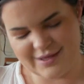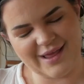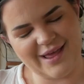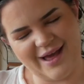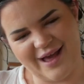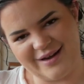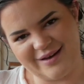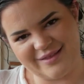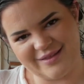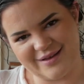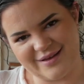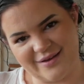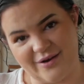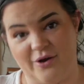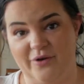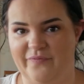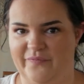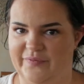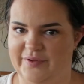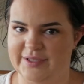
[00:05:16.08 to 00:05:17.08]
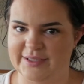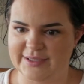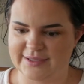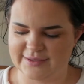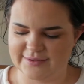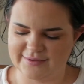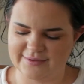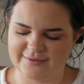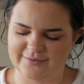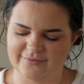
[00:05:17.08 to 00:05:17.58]
kind of thing, hopefully.
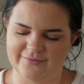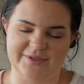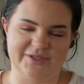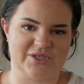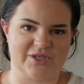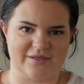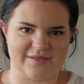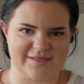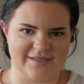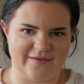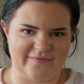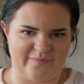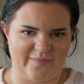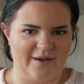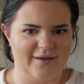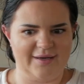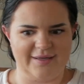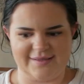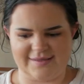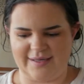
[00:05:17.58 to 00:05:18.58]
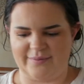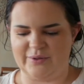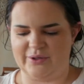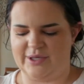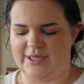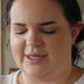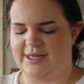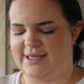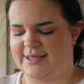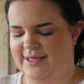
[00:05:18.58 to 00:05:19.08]
We shall see if mine ends up
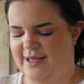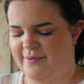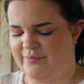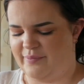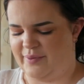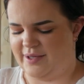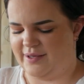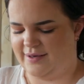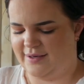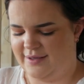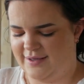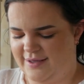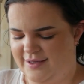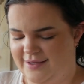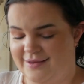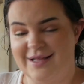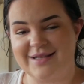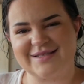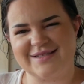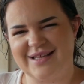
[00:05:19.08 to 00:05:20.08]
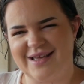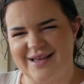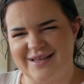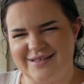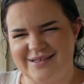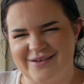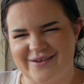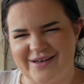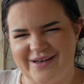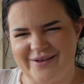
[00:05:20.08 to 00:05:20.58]
looking like that, but that's the
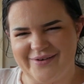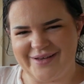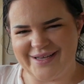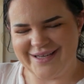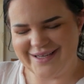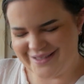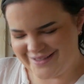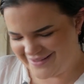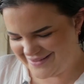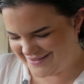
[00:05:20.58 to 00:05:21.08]
idea anyway.